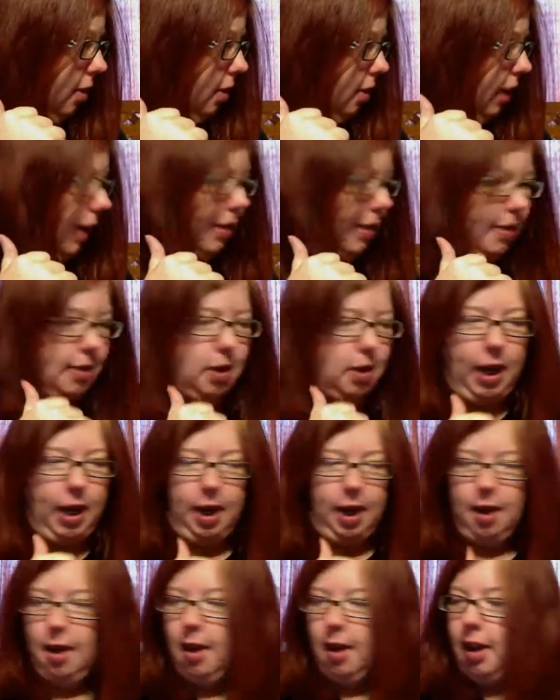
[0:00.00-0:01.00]
Yes, okay.
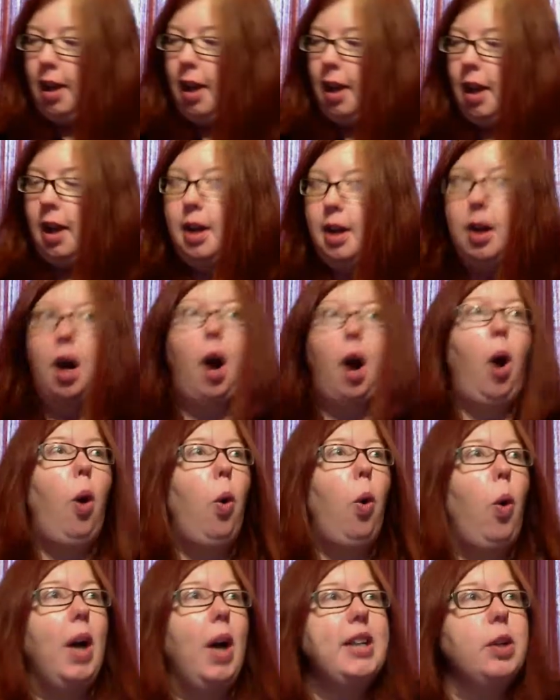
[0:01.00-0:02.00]

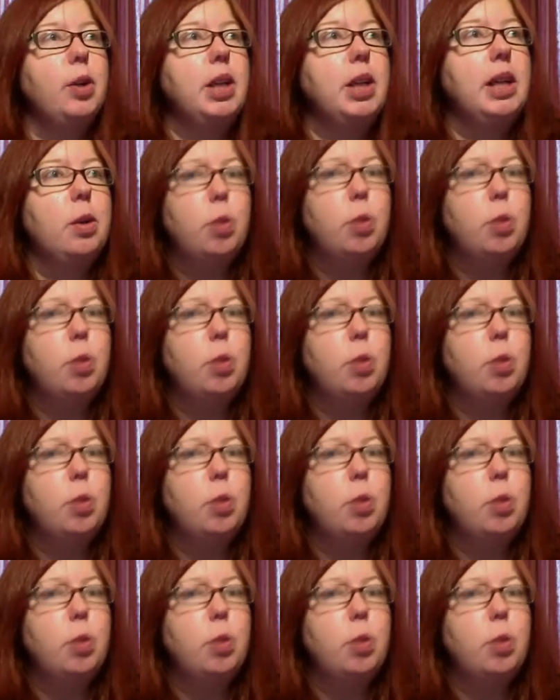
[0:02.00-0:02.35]
Oh, I totally